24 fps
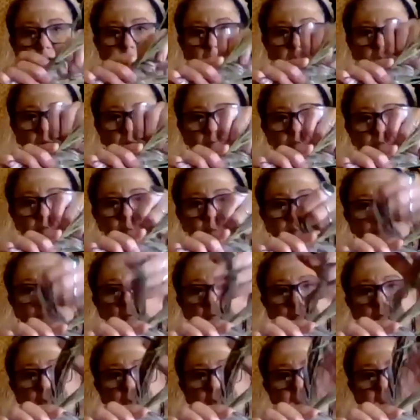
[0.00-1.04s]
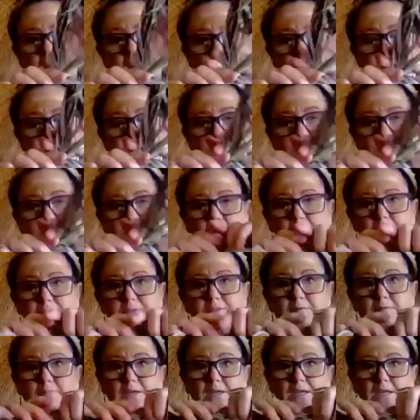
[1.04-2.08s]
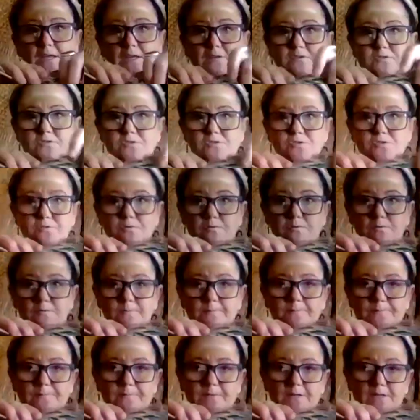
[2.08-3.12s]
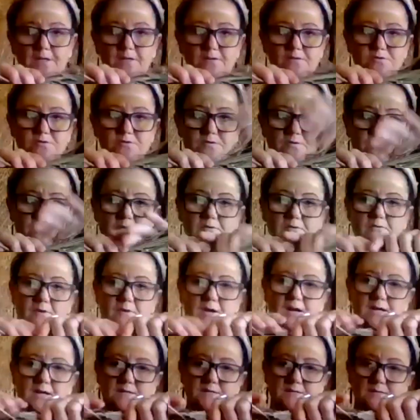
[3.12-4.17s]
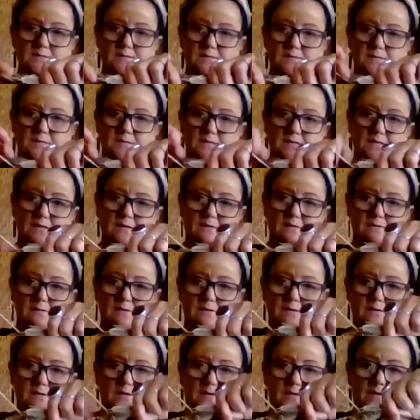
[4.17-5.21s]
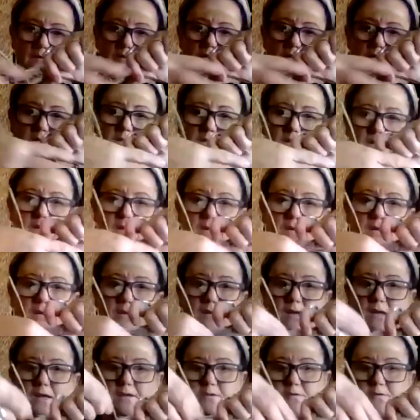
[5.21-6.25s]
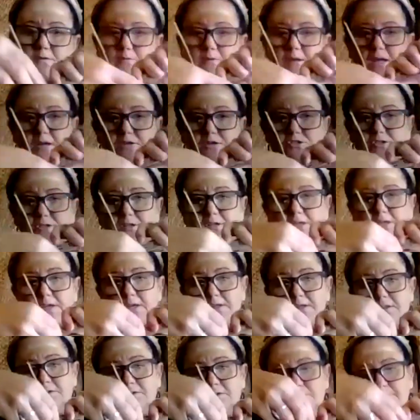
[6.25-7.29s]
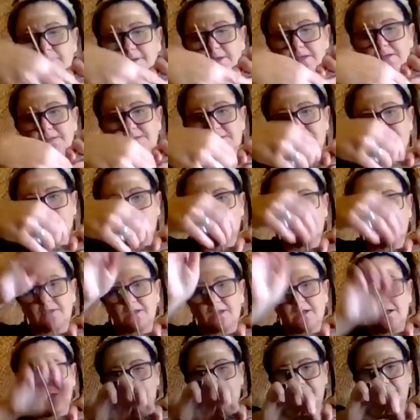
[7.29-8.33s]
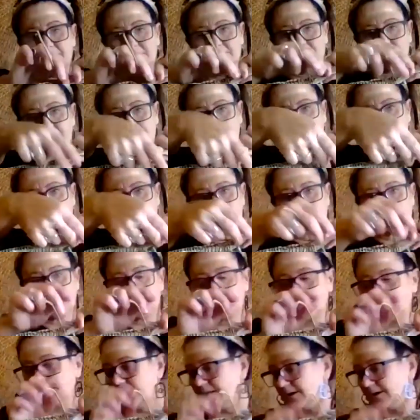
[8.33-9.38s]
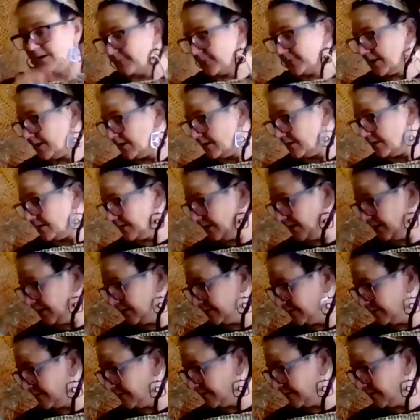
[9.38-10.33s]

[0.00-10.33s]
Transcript: I wrap them around and bind them into, into the grasses here. Okay, and you'll actually get little pieces that will come and stick out. Then